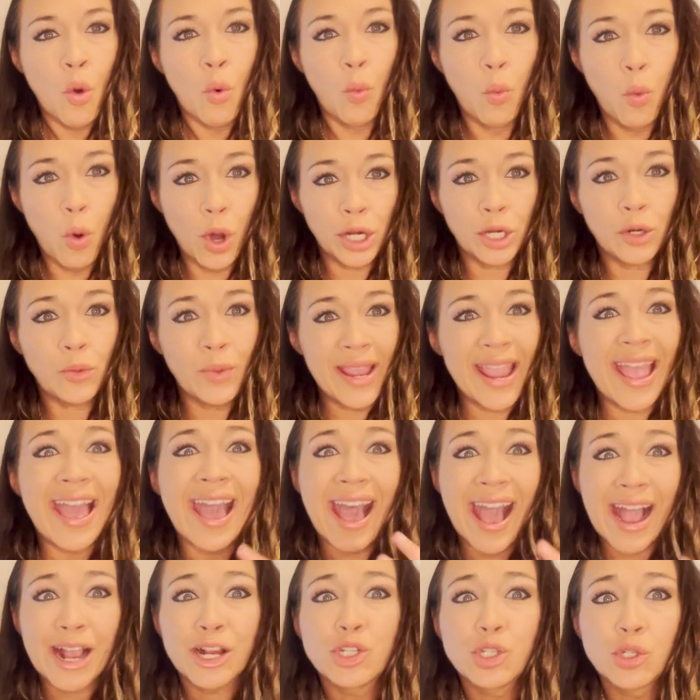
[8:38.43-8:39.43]
What are we
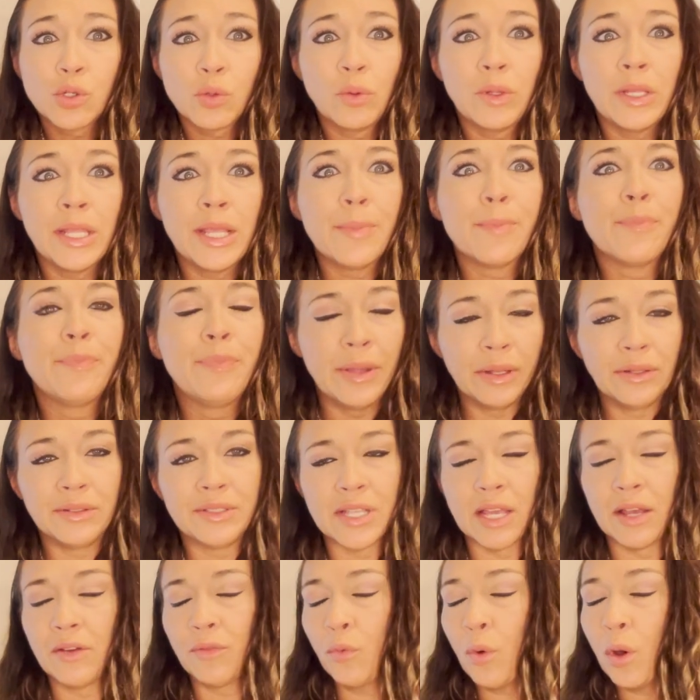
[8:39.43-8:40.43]
actually
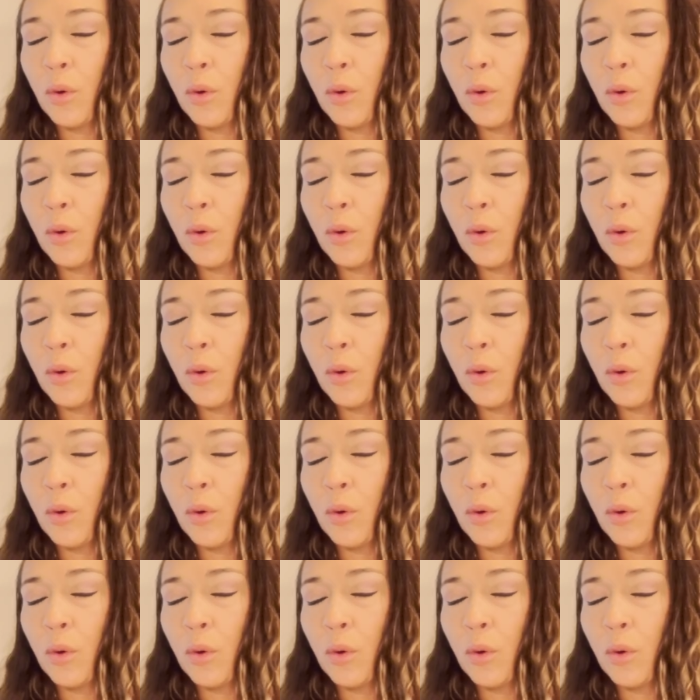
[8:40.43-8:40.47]
built of?